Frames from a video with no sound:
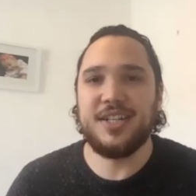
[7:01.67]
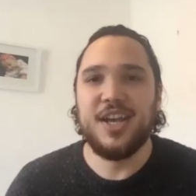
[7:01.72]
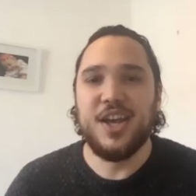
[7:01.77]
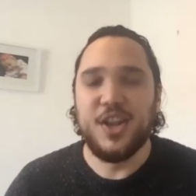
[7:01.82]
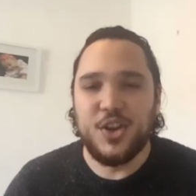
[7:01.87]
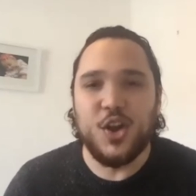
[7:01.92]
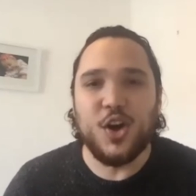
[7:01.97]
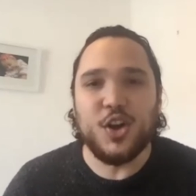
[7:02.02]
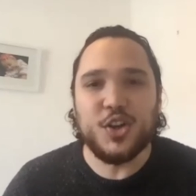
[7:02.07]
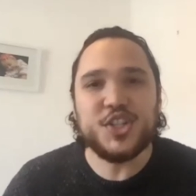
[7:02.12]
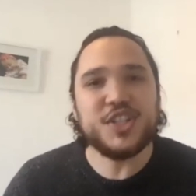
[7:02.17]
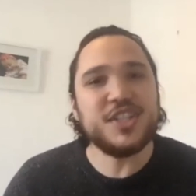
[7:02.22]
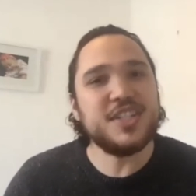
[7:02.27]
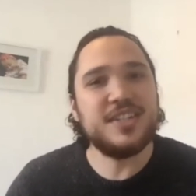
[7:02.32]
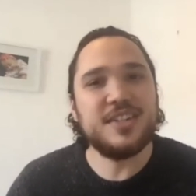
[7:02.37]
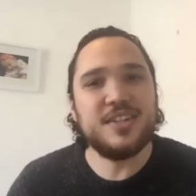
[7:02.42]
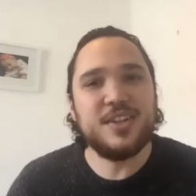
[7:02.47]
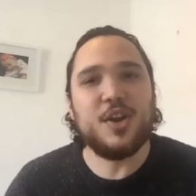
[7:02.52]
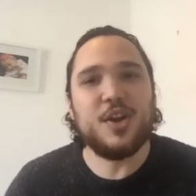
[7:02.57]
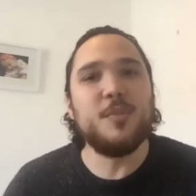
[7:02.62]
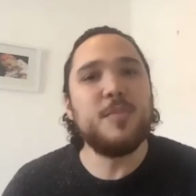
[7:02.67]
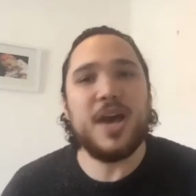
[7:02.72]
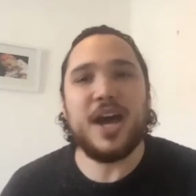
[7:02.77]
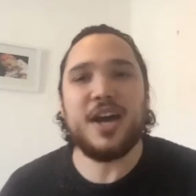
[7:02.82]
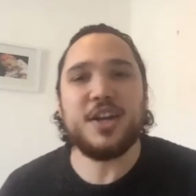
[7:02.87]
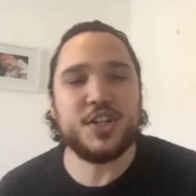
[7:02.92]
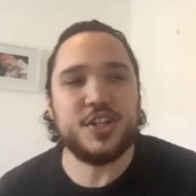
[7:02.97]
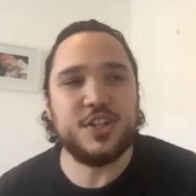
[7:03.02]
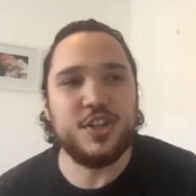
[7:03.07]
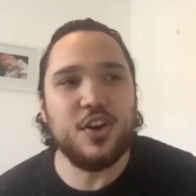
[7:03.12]
Not just
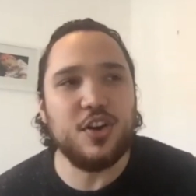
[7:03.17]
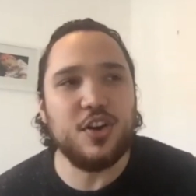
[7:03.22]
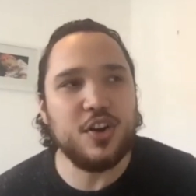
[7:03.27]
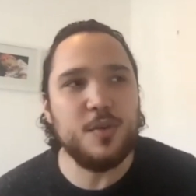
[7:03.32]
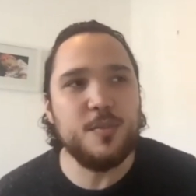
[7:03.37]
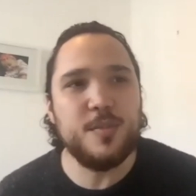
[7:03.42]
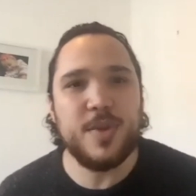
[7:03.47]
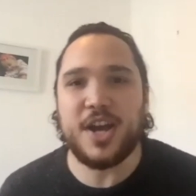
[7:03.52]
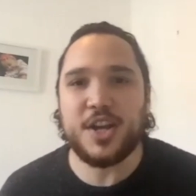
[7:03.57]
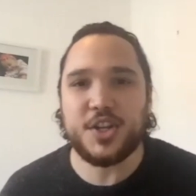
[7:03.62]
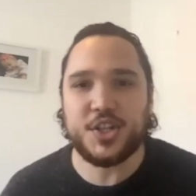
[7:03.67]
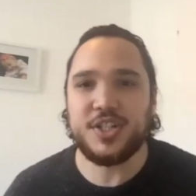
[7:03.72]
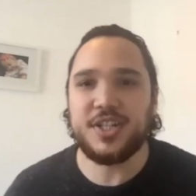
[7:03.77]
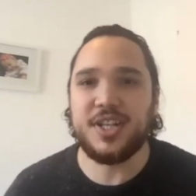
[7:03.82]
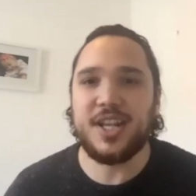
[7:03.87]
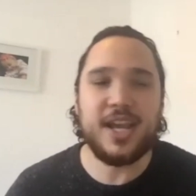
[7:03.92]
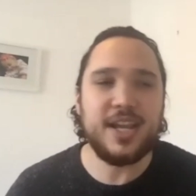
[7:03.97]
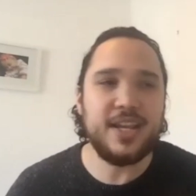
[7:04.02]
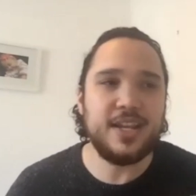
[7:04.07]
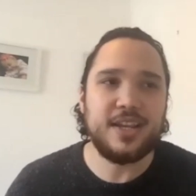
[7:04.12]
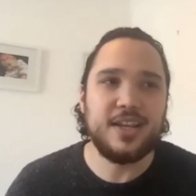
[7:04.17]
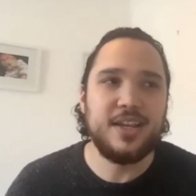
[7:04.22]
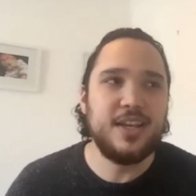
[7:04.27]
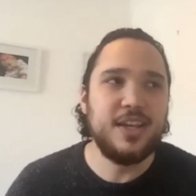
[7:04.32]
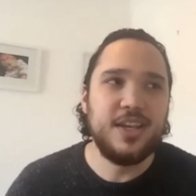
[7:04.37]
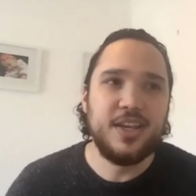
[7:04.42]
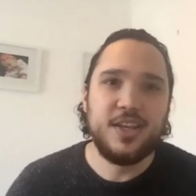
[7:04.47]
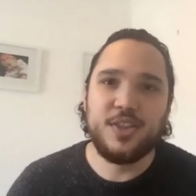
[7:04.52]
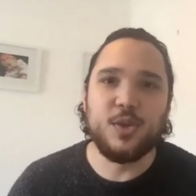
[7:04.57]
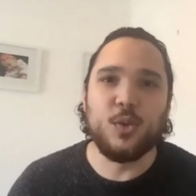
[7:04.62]
compassion, not compassion like
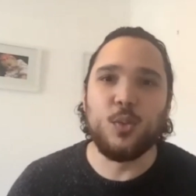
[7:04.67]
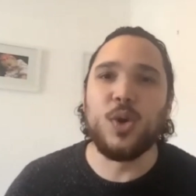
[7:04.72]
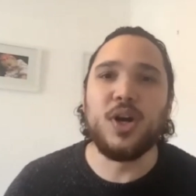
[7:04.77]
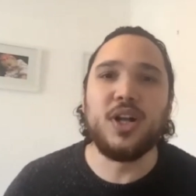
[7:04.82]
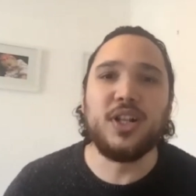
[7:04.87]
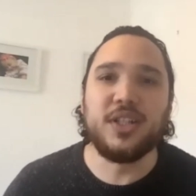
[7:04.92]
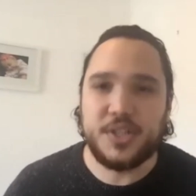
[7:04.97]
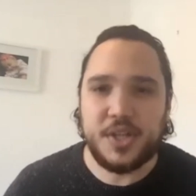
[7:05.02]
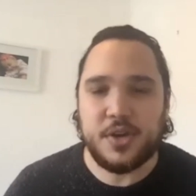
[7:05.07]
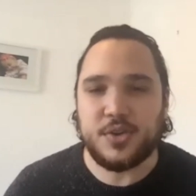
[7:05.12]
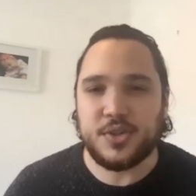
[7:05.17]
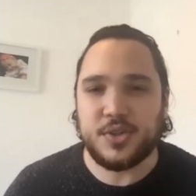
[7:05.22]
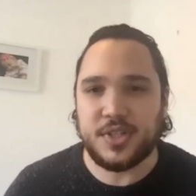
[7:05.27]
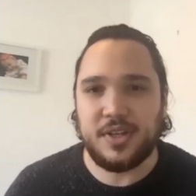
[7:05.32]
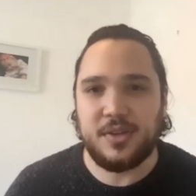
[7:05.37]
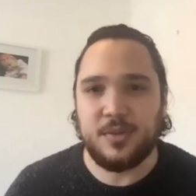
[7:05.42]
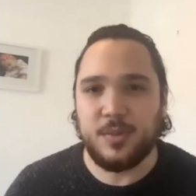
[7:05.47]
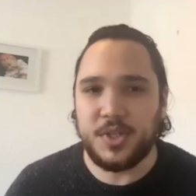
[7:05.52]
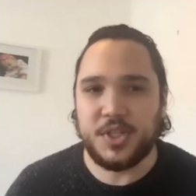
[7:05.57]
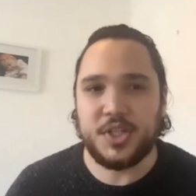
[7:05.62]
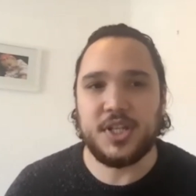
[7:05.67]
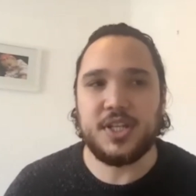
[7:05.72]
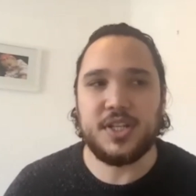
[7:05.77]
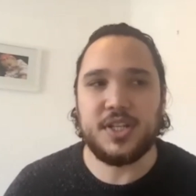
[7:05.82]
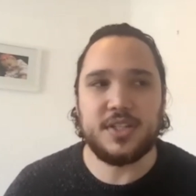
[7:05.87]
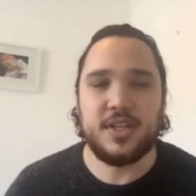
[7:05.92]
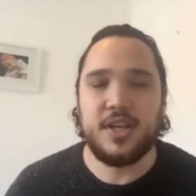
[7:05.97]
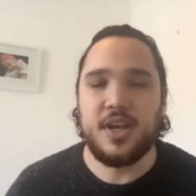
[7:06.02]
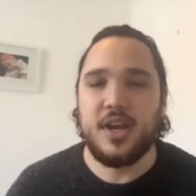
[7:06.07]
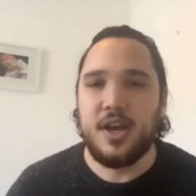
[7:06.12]
the world knows it, which
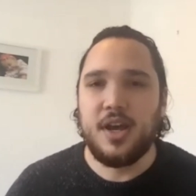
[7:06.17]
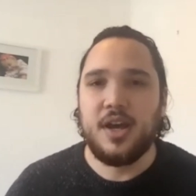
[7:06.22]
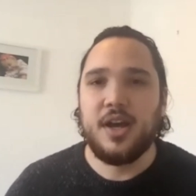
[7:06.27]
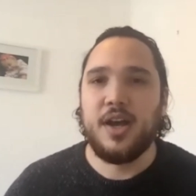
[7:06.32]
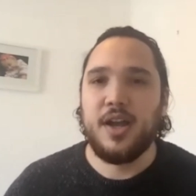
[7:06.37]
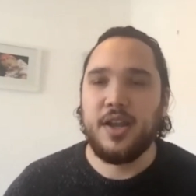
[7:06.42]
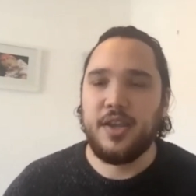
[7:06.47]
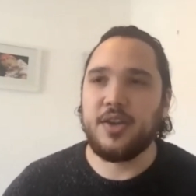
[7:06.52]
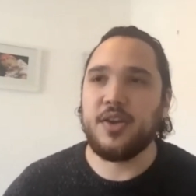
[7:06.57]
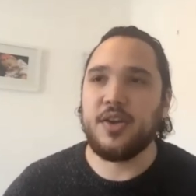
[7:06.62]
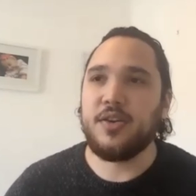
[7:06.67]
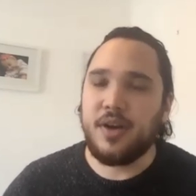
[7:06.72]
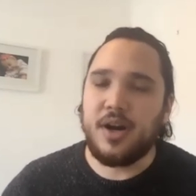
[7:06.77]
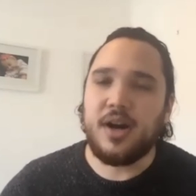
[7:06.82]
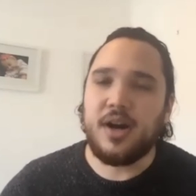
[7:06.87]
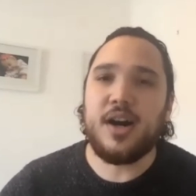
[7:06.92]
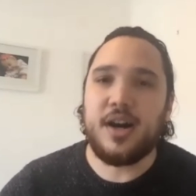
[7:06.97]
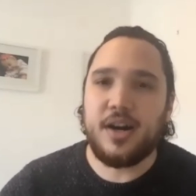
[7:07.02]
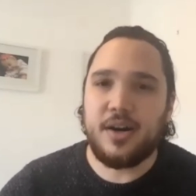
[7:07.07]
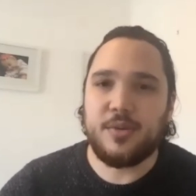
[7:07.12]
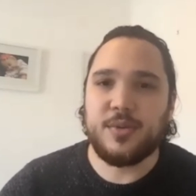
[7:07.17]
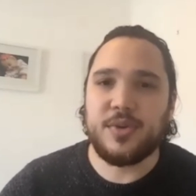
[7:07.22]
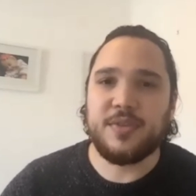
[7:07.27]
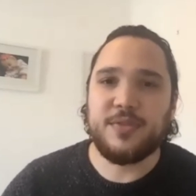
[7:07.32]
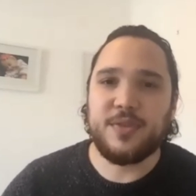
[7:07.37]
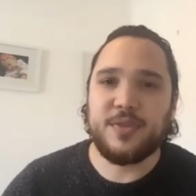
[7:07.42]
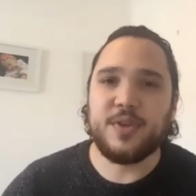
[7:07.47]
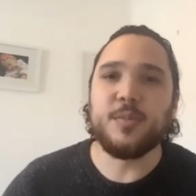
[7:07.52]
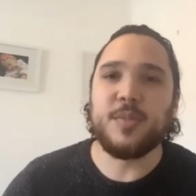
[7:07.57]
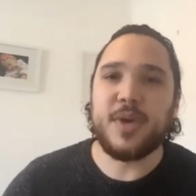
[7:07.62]
is, you know, ah, oh, we
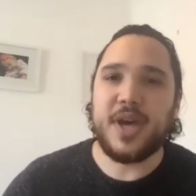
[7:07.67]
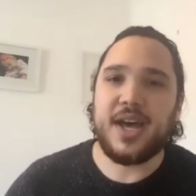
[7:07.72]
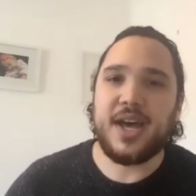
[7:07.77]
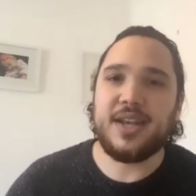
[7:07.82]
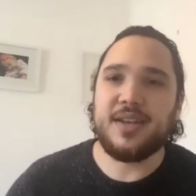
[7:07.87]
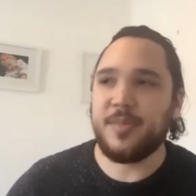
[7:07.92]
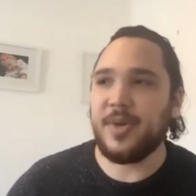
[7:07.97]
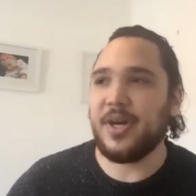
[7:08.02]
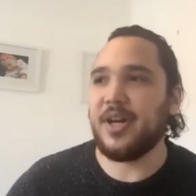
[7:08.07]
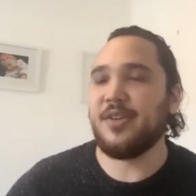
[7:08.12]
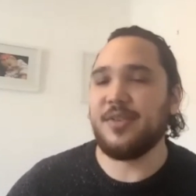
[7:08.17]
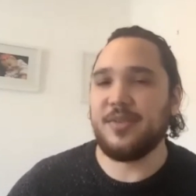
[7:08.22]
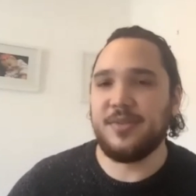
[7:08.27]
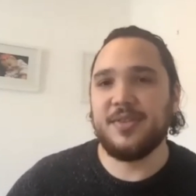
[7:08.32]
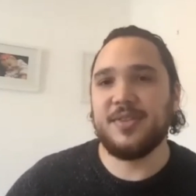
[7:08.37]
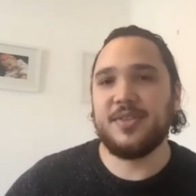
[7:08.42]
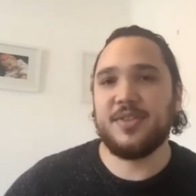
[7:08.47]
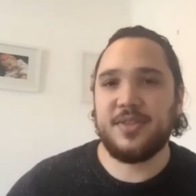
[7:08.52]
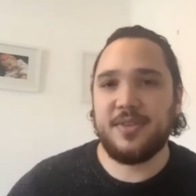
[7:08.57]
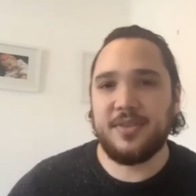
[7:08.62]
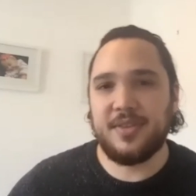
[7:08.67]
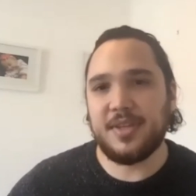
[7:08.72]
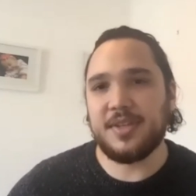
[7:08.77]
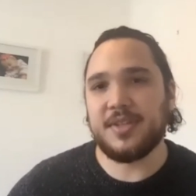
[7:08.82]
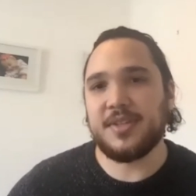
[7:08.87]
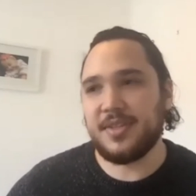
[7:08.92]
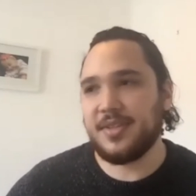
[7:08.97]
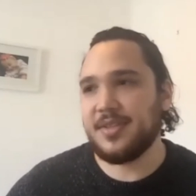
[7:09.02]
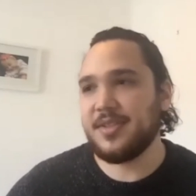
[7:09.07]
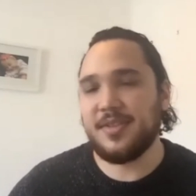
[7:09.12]
feel bad about
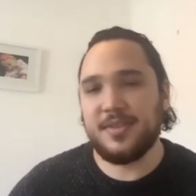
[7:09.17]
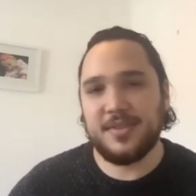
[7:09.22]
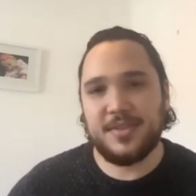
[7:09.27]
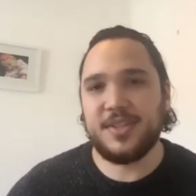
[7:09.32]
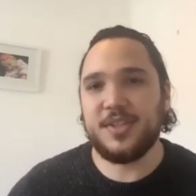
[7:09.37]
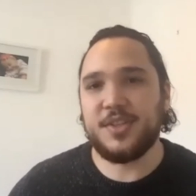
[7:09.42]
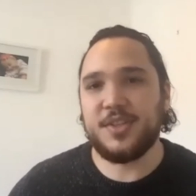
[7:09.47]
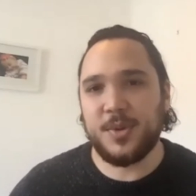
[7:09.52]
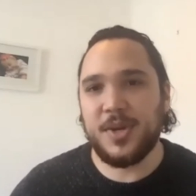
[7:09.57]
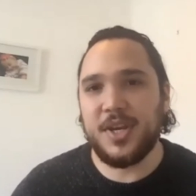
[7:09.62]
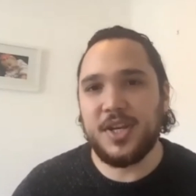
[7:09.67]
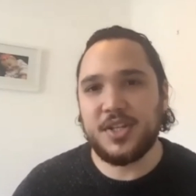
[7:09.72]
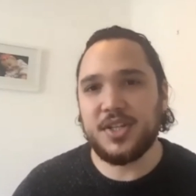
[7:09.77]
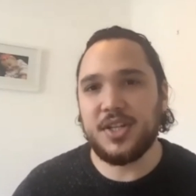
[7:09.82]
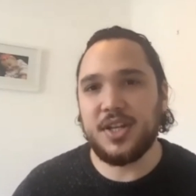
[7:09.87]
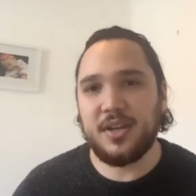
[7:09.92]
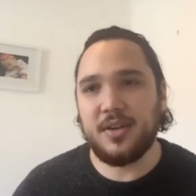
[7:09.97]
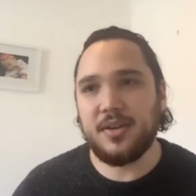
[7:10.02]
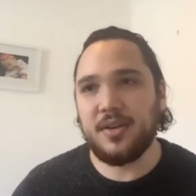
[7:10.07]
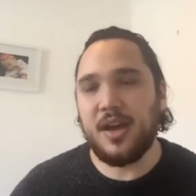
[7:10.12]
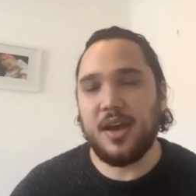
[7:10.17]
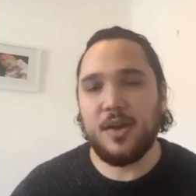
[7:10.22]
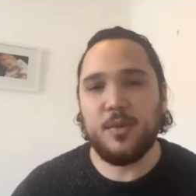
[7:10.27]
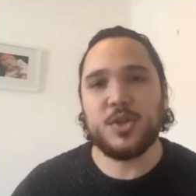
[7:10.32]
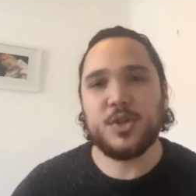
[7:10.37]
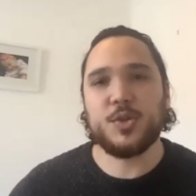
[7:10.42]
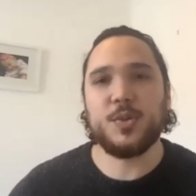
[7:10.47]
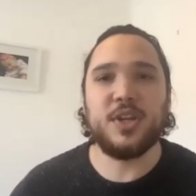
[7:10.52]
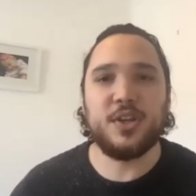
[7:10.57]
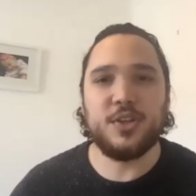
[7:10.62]
this situation and I
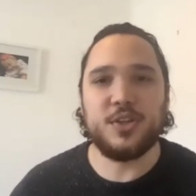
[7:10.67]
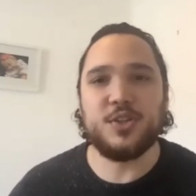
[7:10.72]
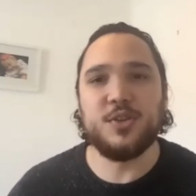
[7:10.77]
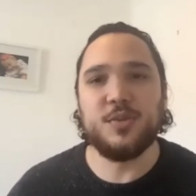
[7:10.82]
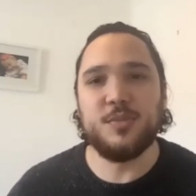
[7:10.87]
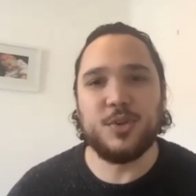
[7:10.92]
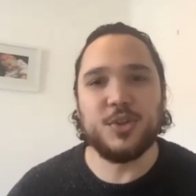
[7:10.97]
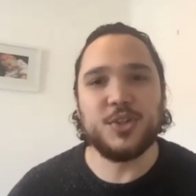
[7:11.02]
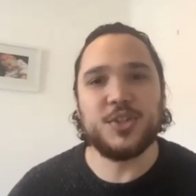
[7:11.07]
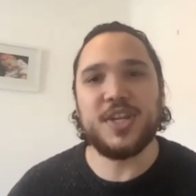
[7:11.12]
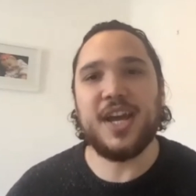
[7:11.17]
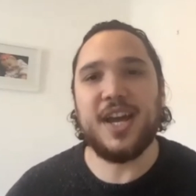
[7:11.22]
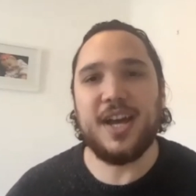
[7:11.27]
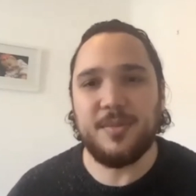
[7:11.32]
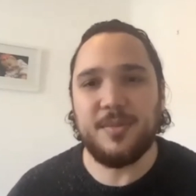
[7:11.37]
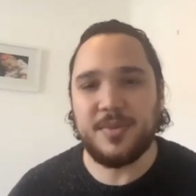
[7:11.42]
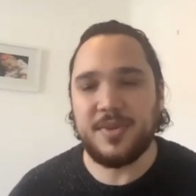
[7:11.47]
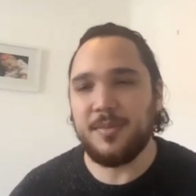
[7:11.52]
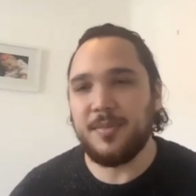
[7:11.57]
wish we could yeah. do more to help them.